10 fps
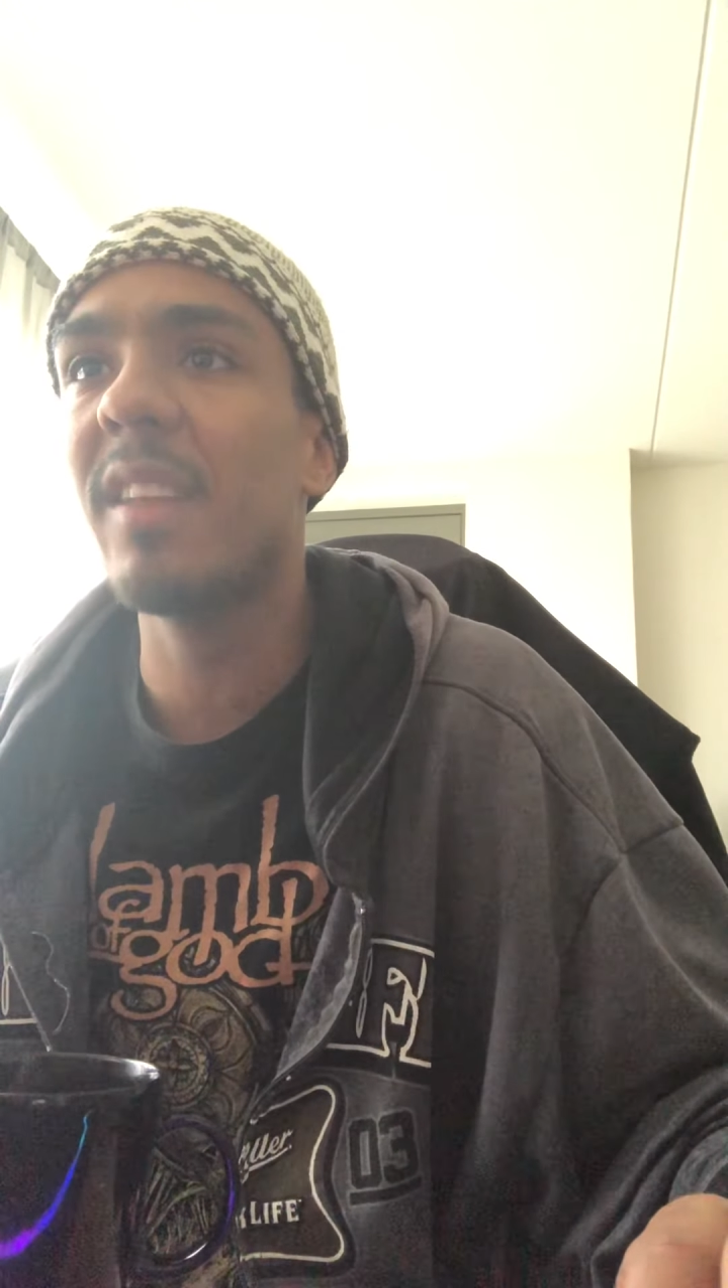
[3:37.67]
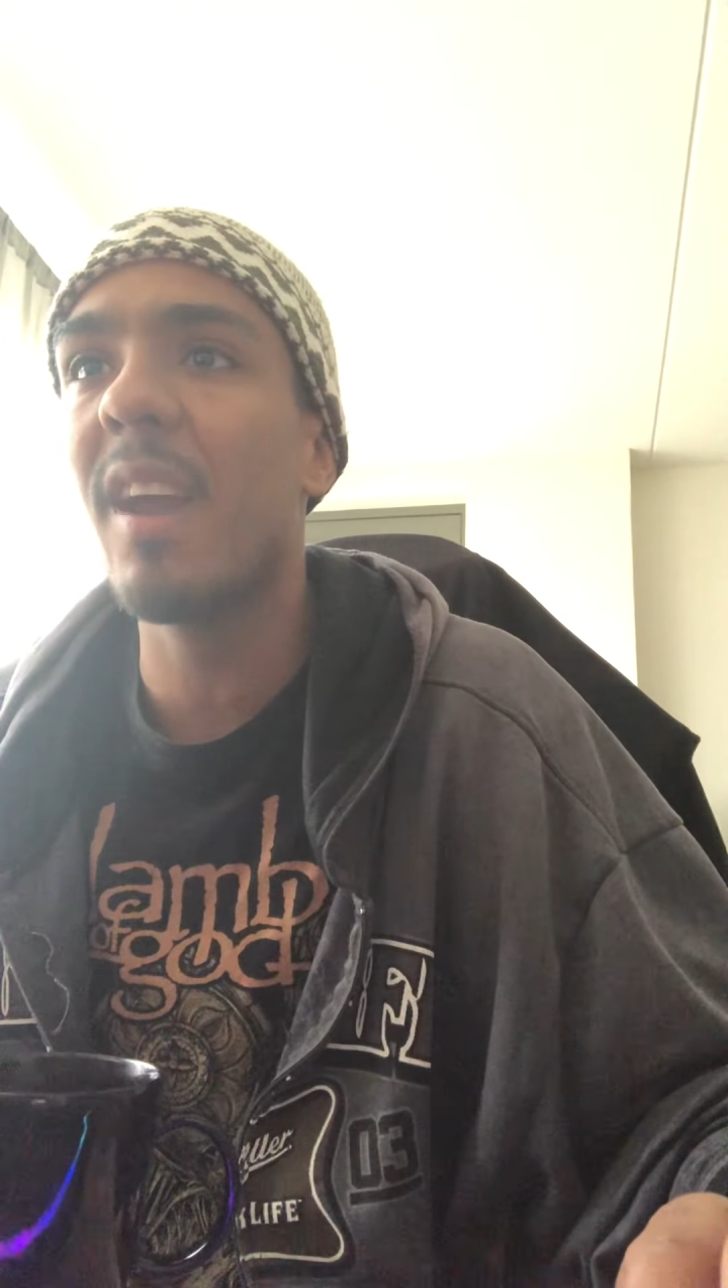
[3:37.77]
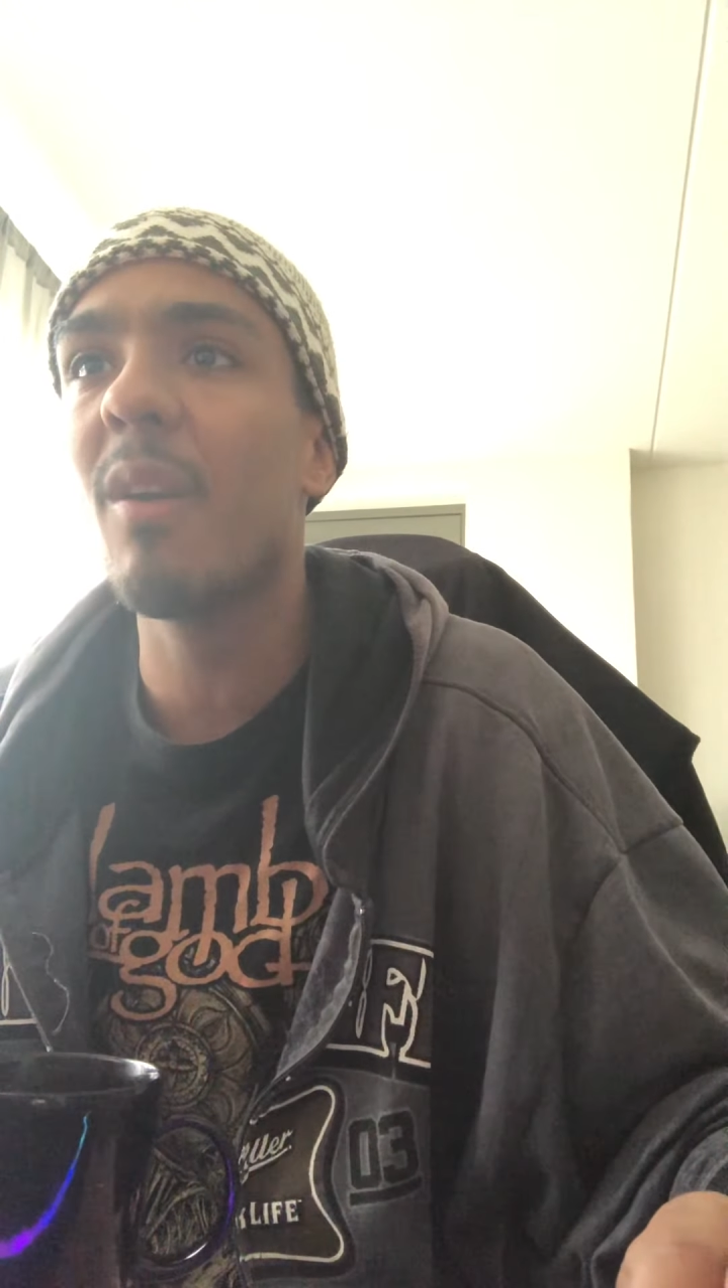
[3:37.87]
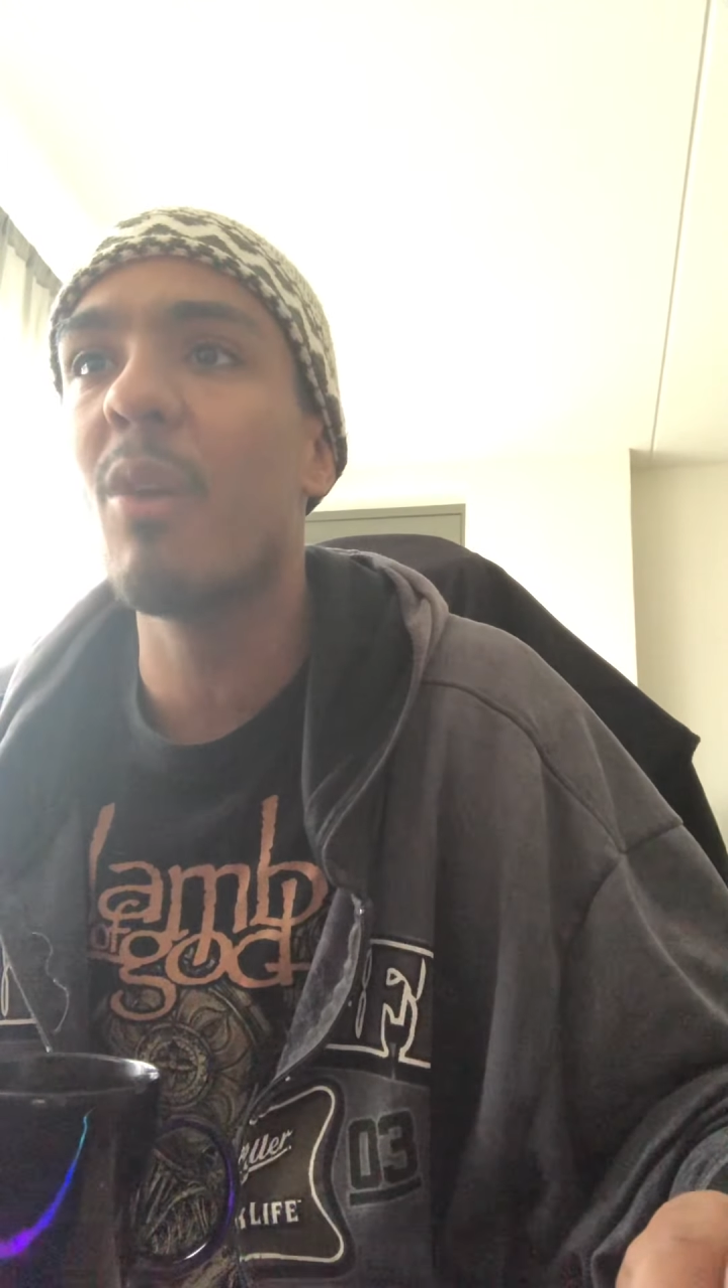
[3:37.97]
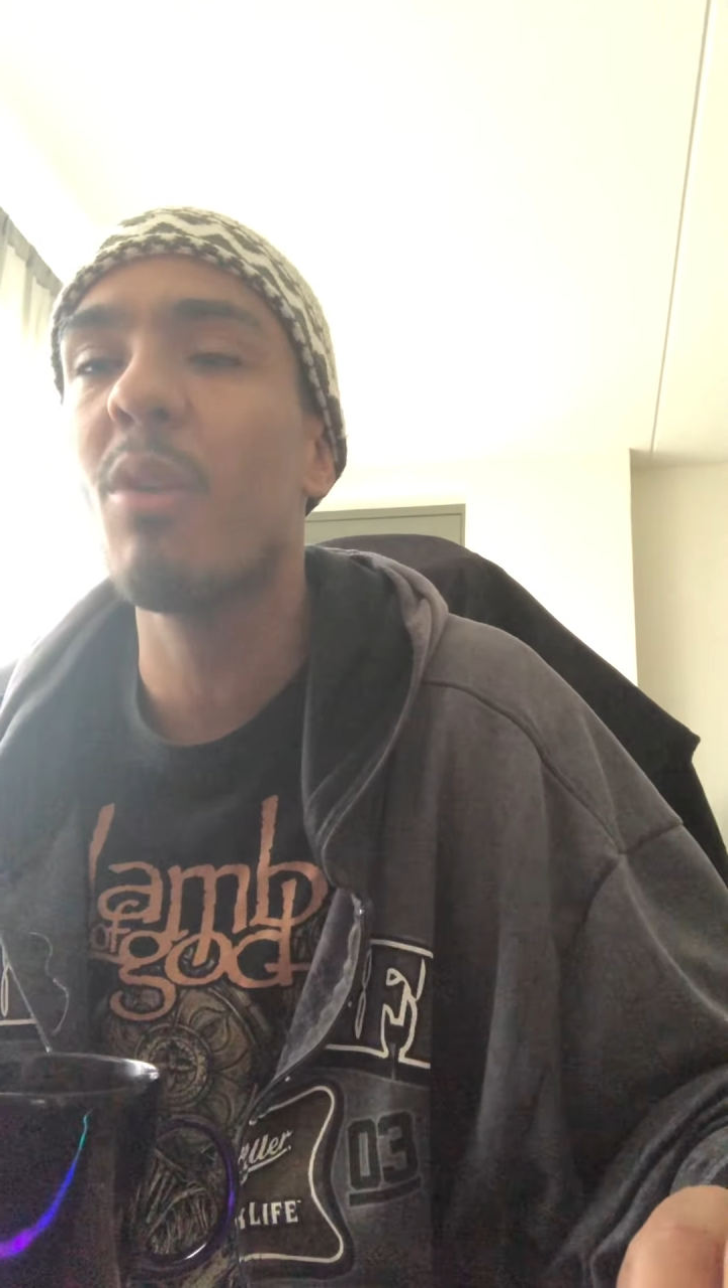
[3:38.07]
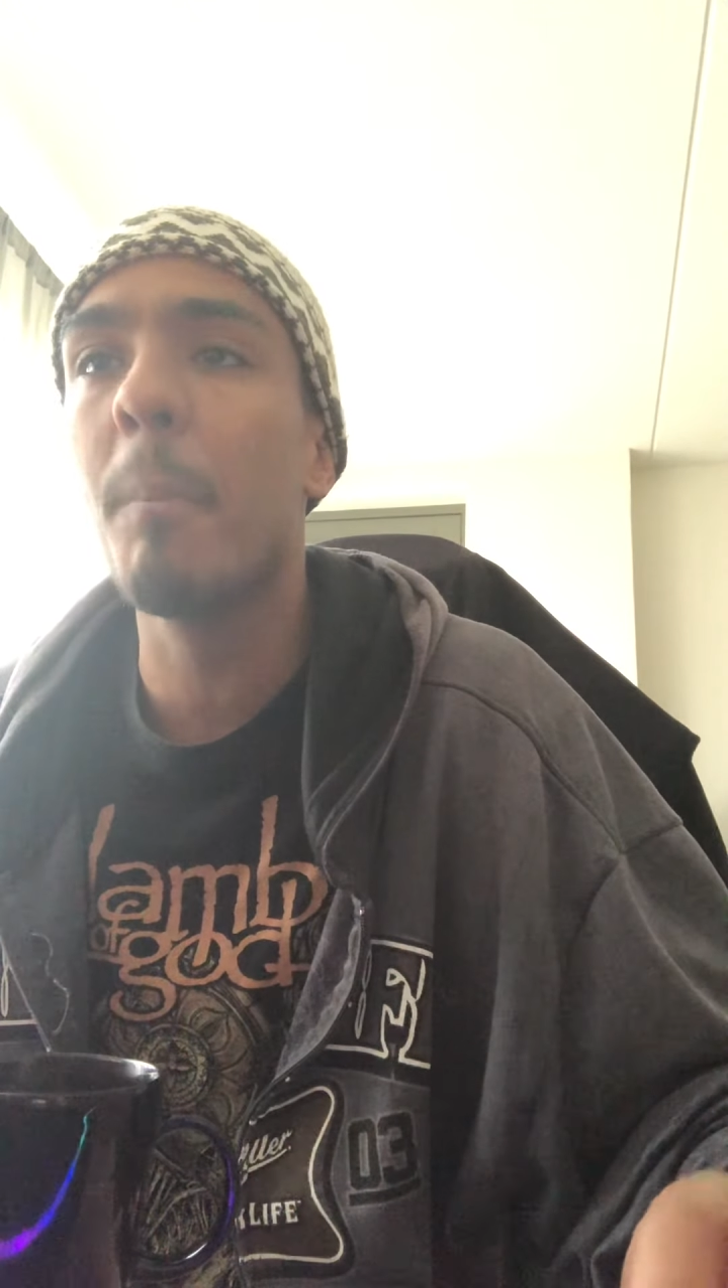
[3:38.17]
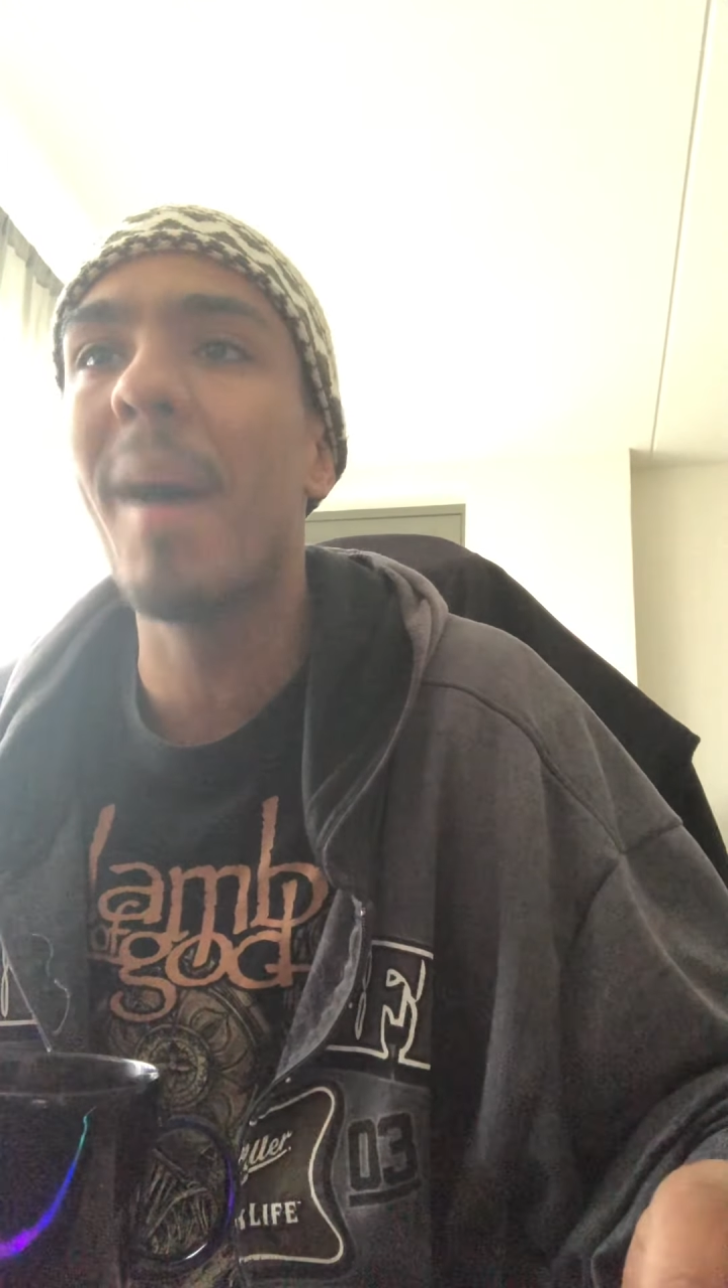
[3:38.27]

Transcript: their